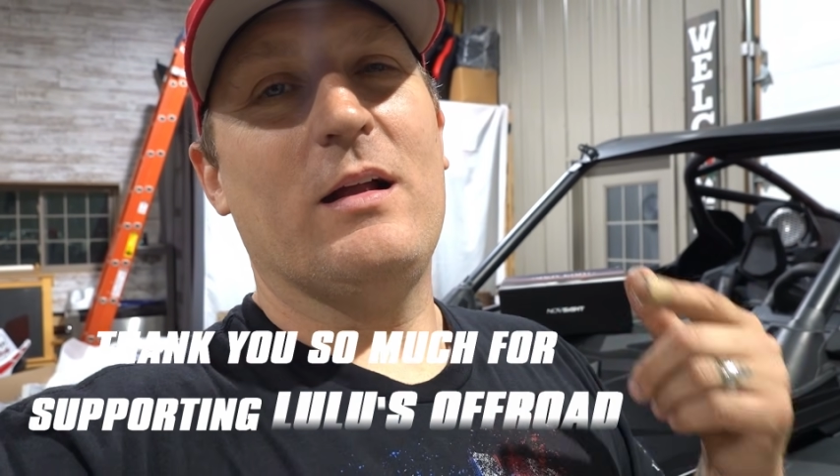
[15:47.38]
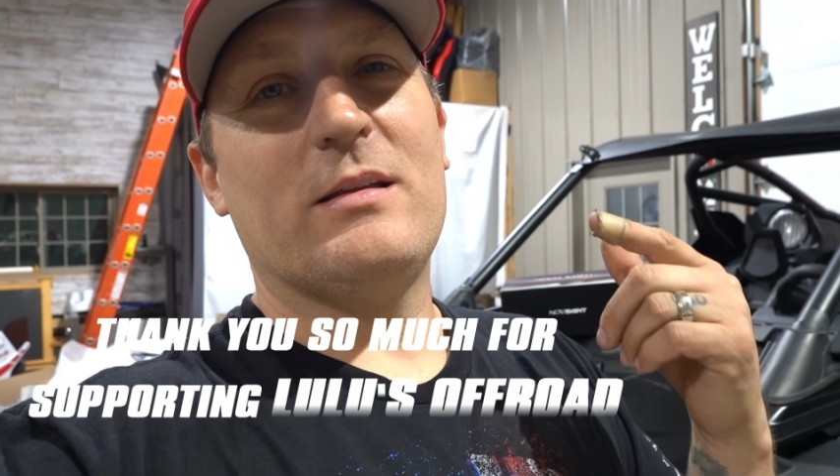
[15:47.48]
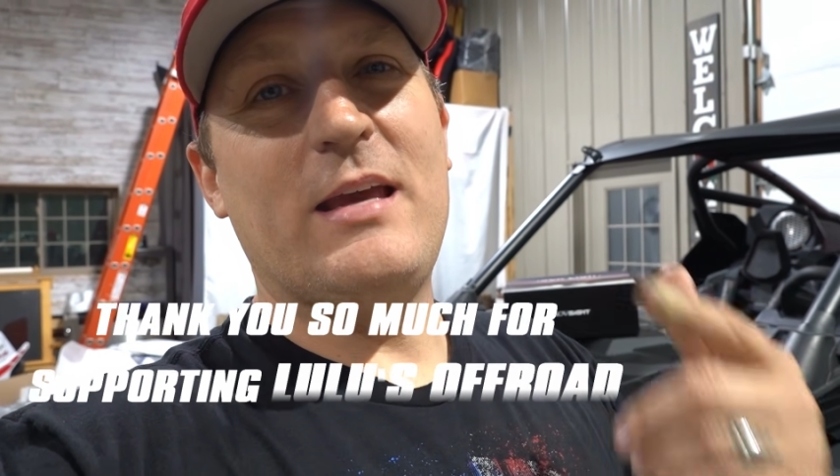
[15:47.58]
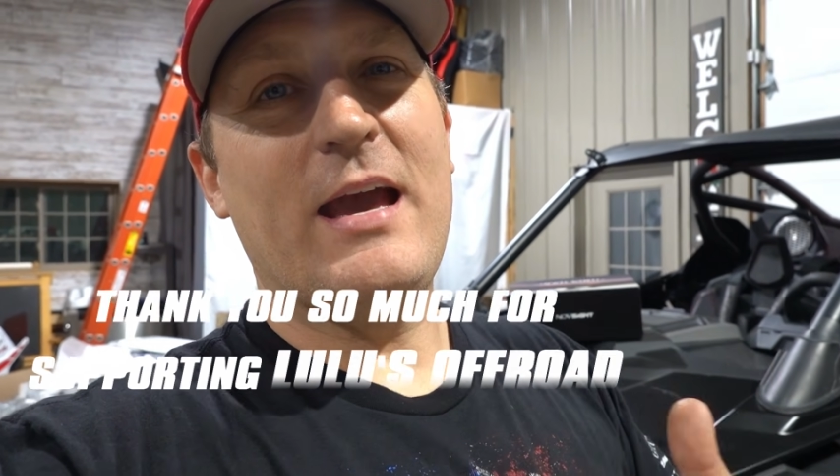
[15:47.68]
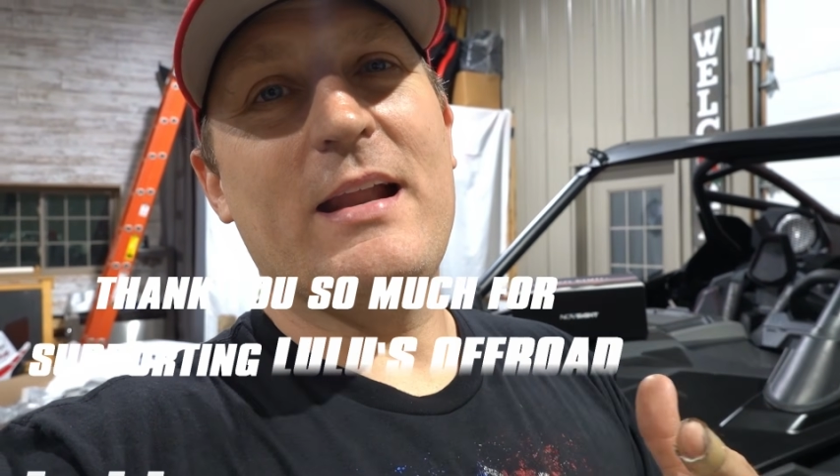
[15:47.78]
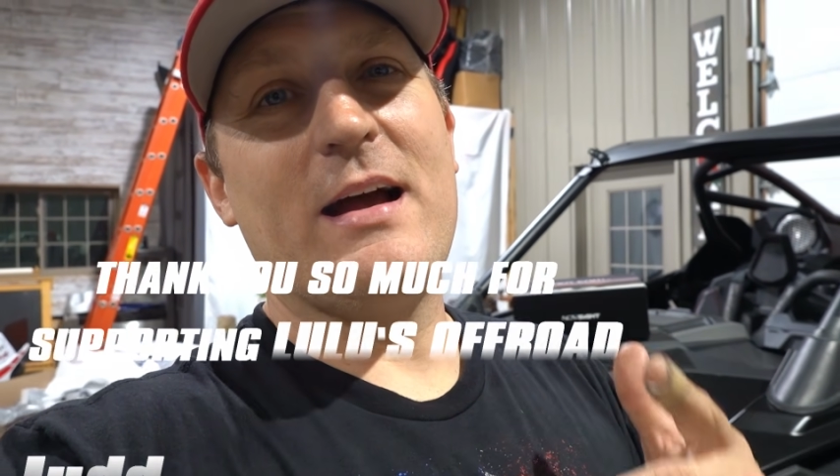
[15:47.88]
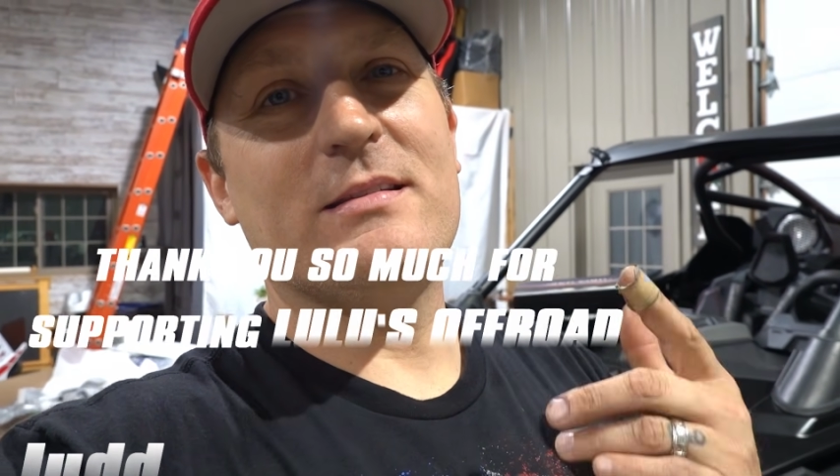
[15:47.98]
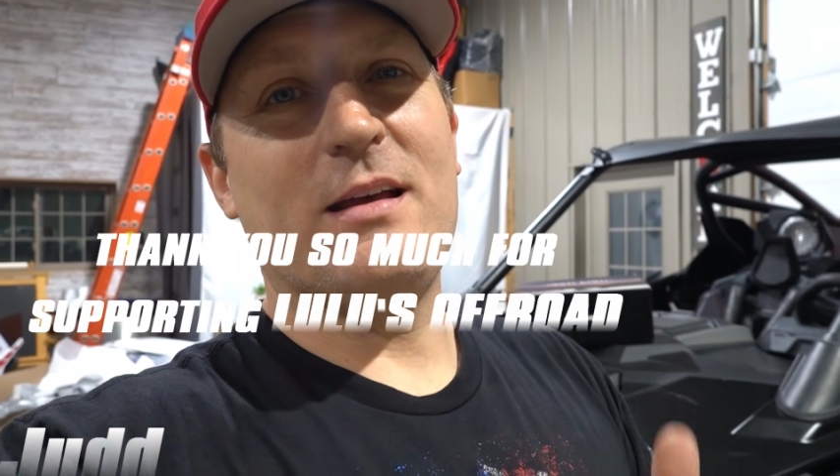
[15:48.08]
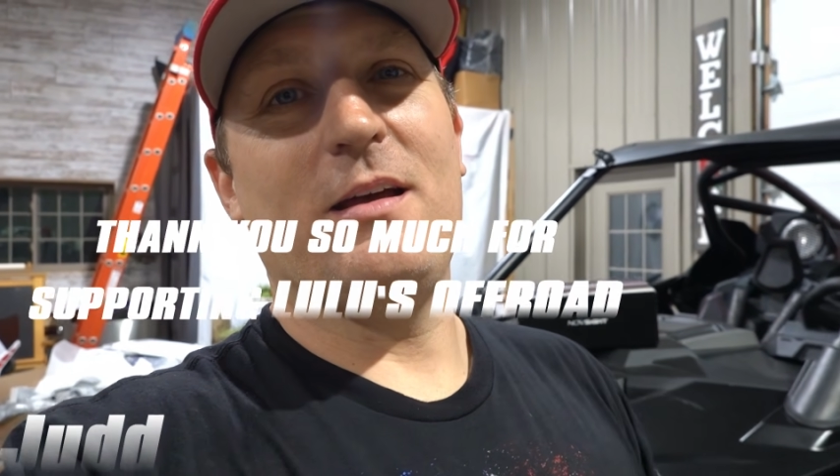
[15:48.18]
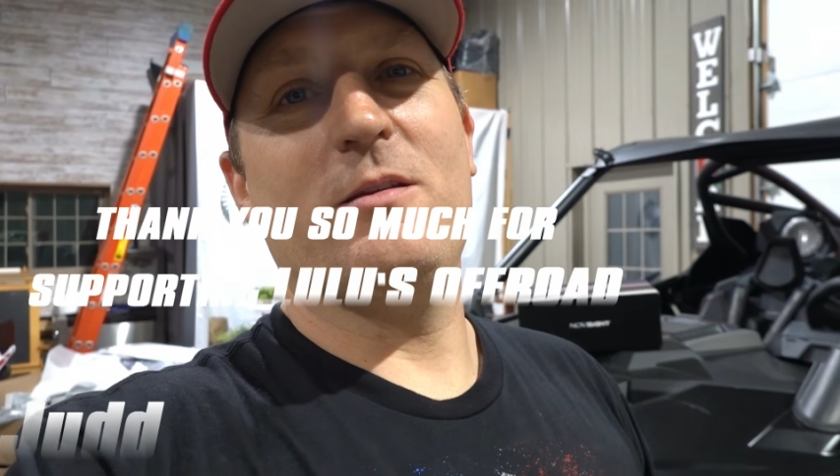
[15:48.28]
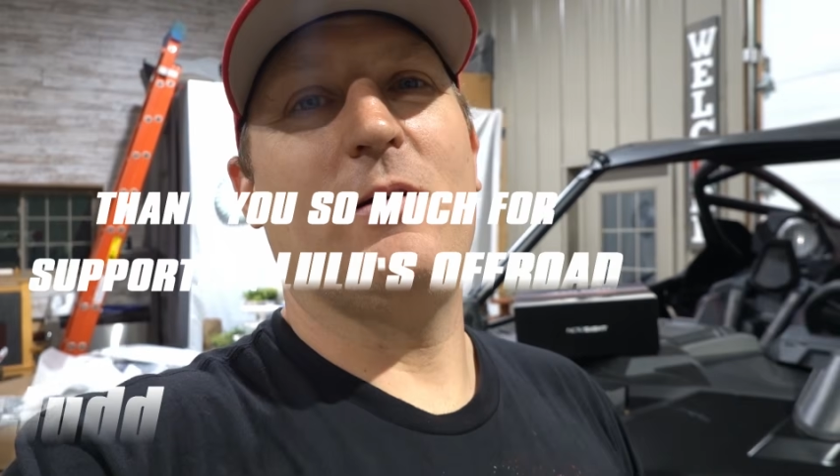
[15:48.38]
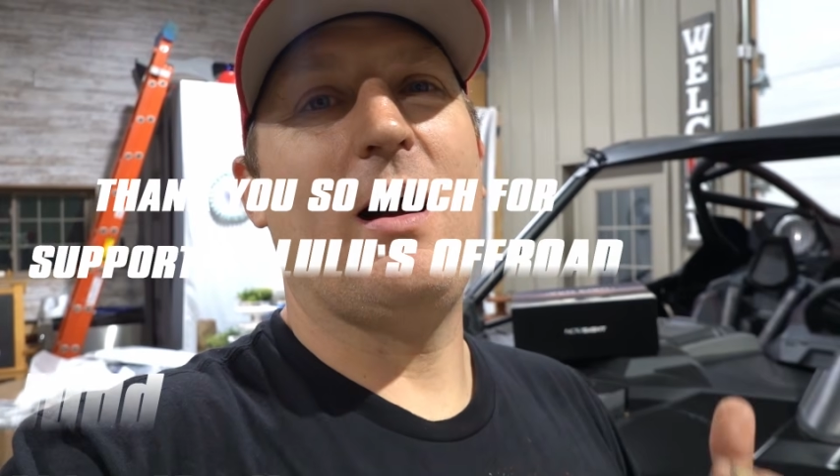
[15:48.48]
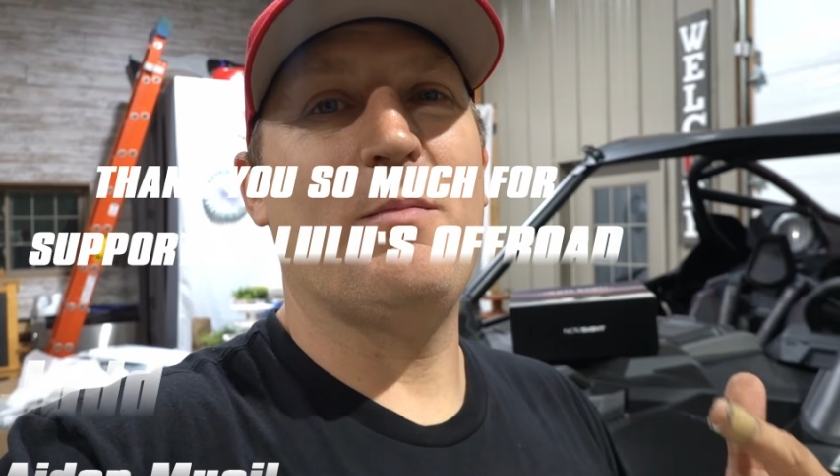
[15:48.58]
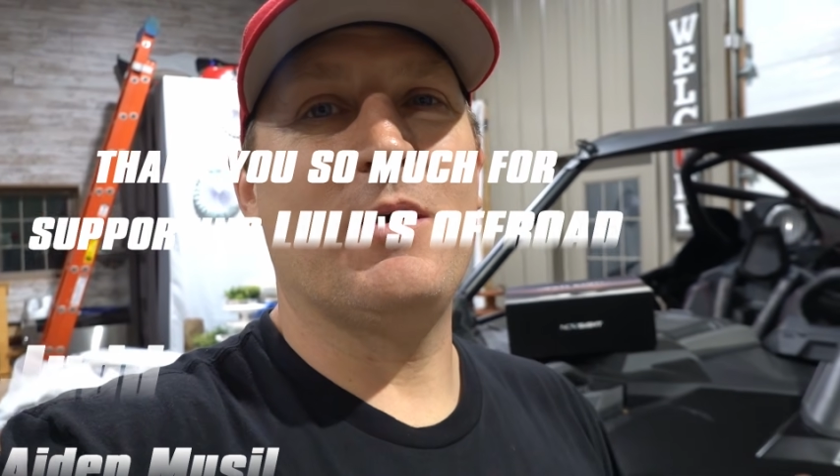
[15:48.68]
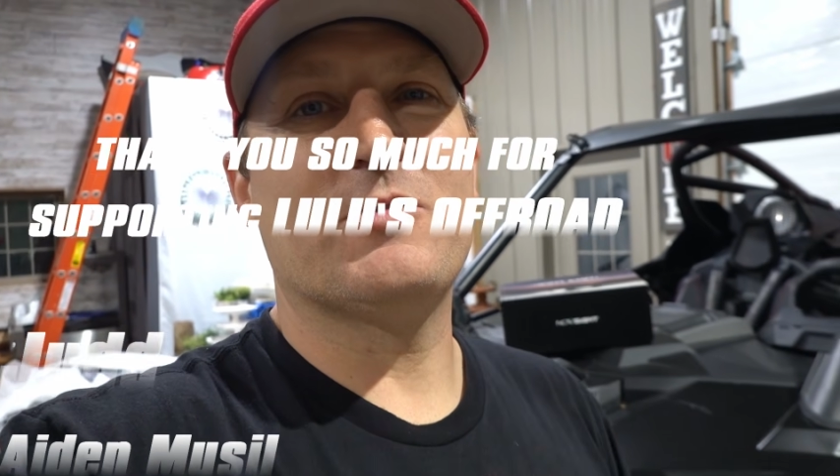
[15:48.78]
Cannot tell you
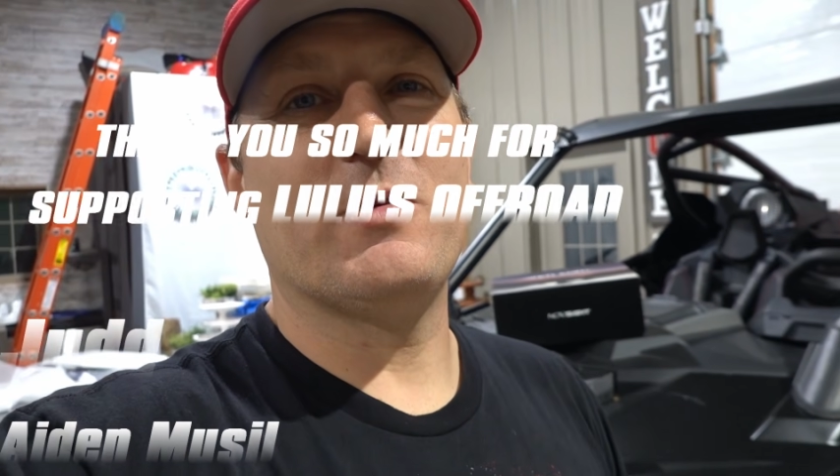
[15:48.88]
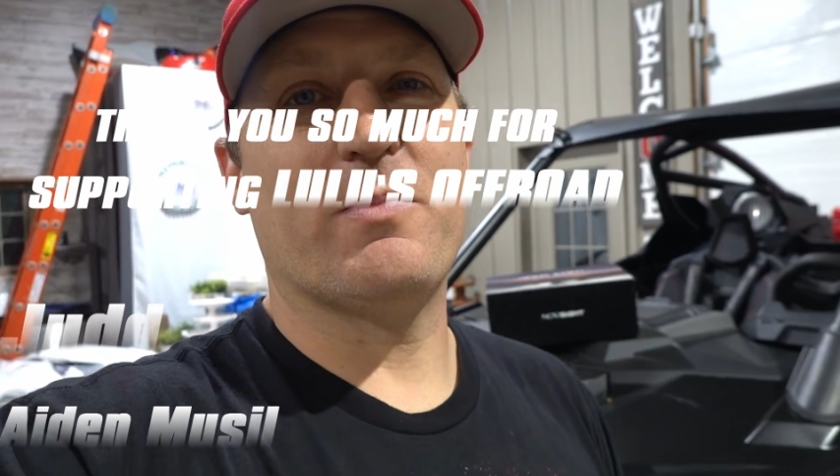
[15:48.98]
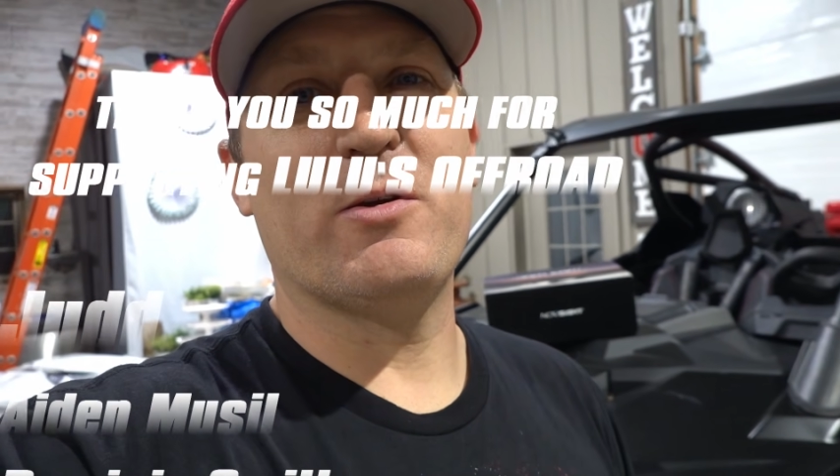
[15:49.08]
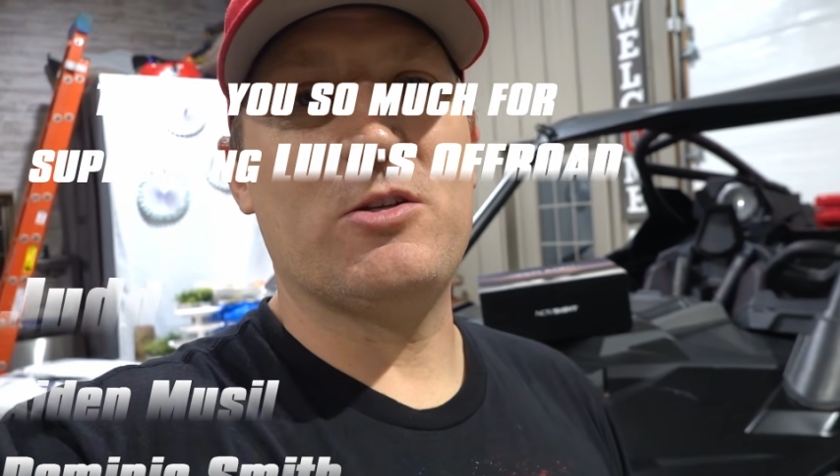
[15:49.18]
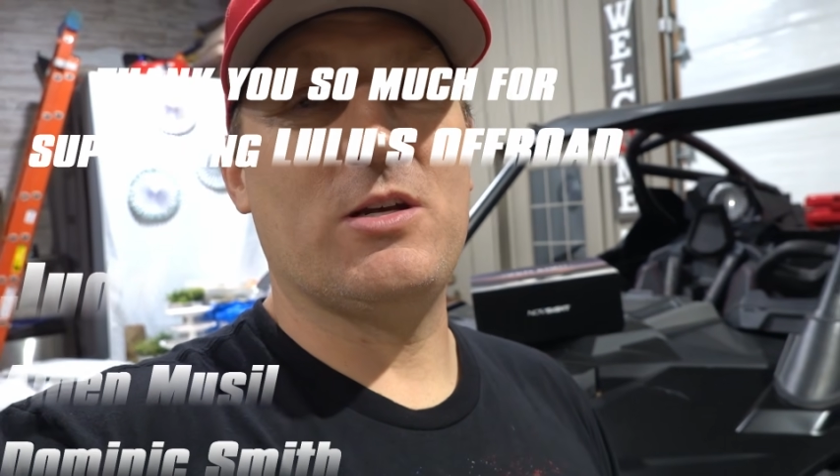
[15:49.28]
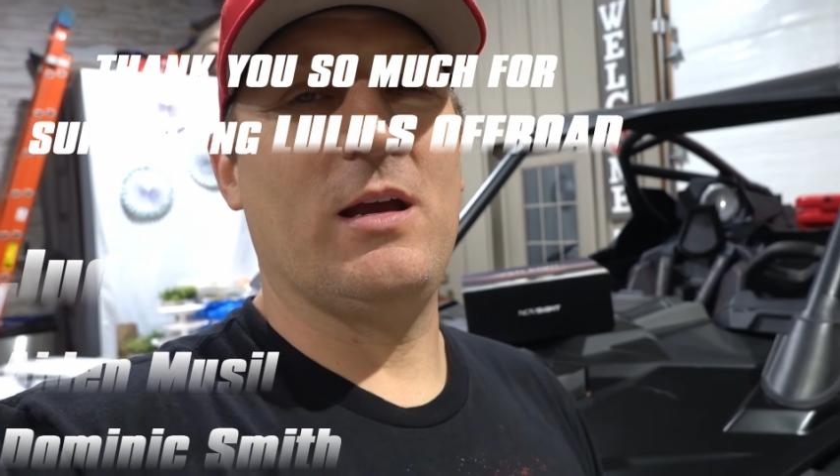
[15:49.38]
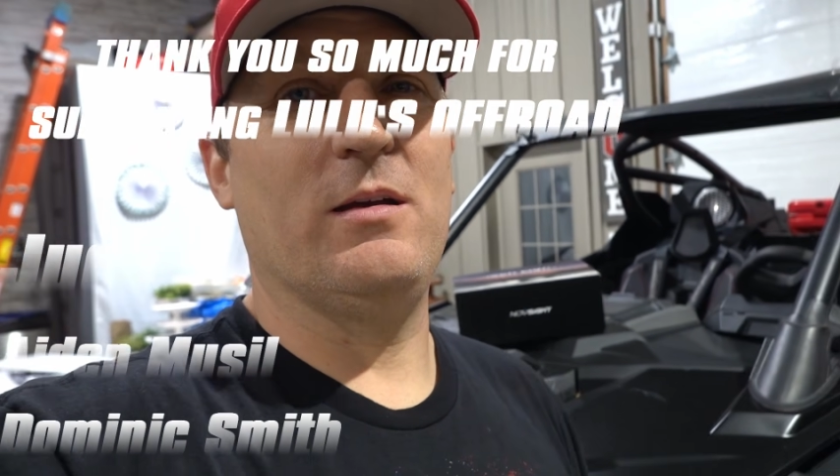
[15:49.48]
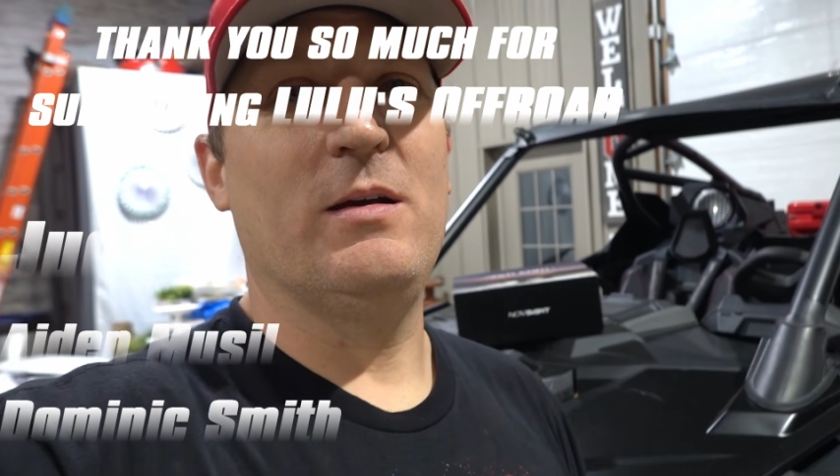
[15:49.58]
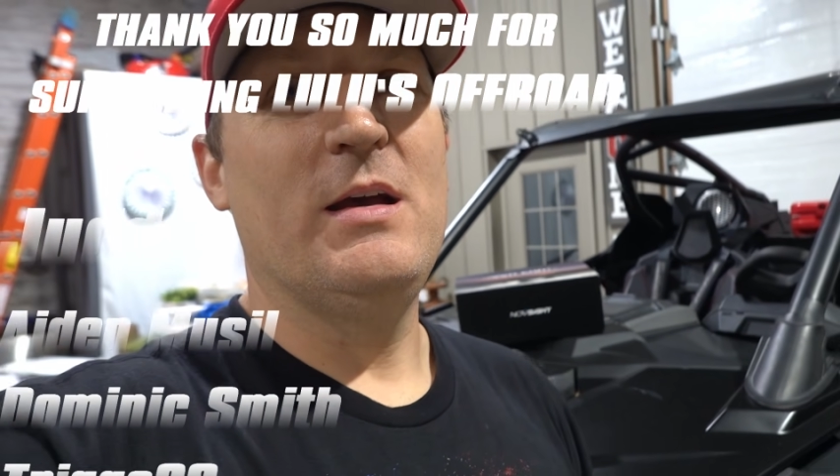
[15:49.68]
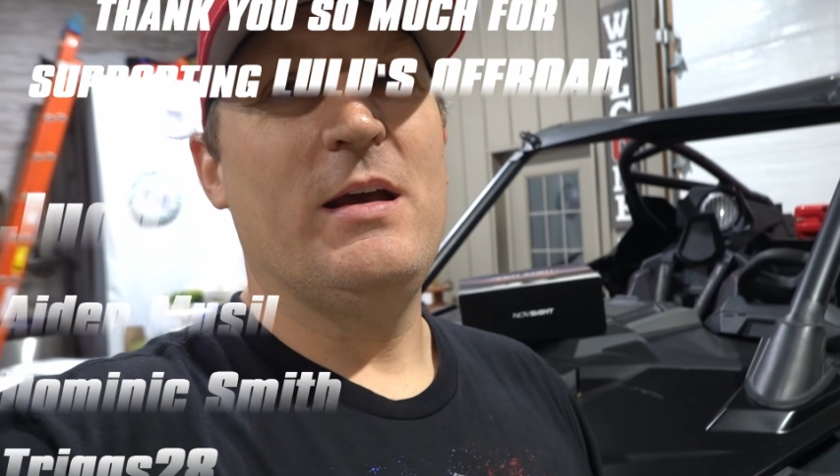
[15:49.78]
how much we appreciate you.